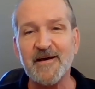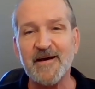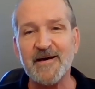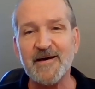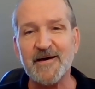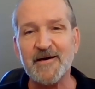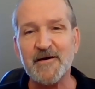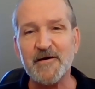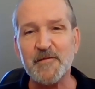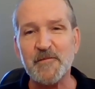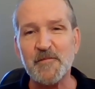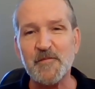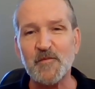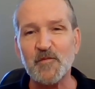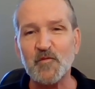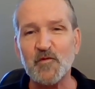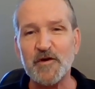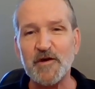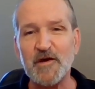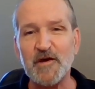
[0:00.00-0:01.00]

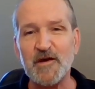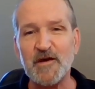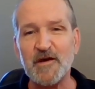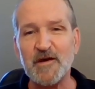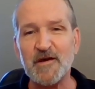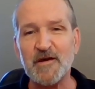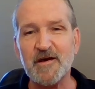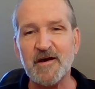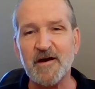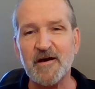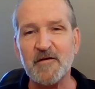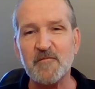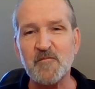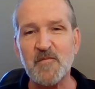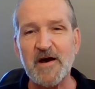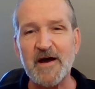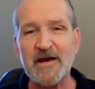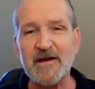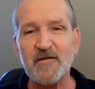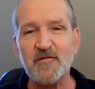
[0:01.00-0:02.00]
we
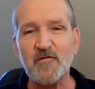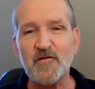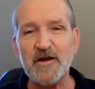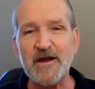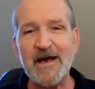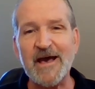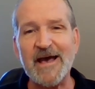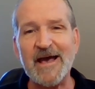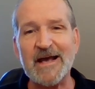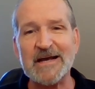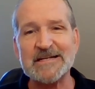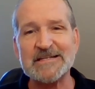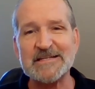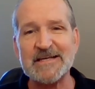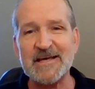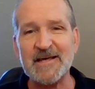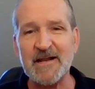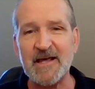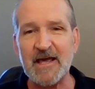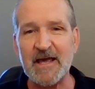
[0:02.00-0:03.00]
might react
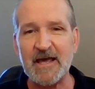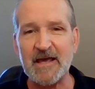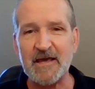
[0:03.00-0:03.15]
in